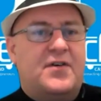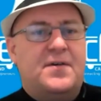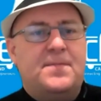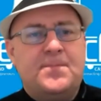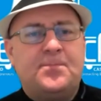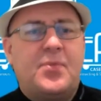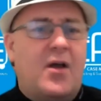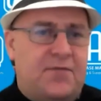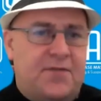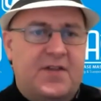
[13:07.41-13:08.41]
And
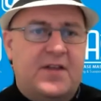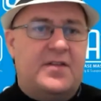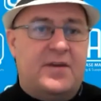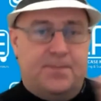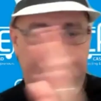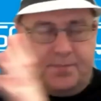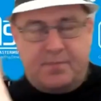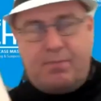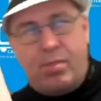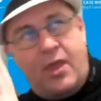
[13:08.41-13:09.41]
I think that
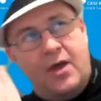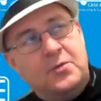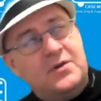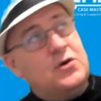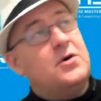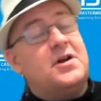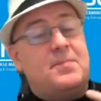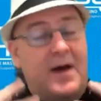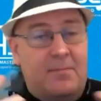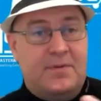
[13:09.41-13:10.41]
and we're talking
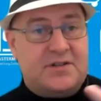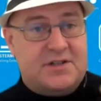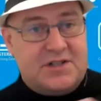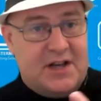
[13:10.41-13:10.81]
about business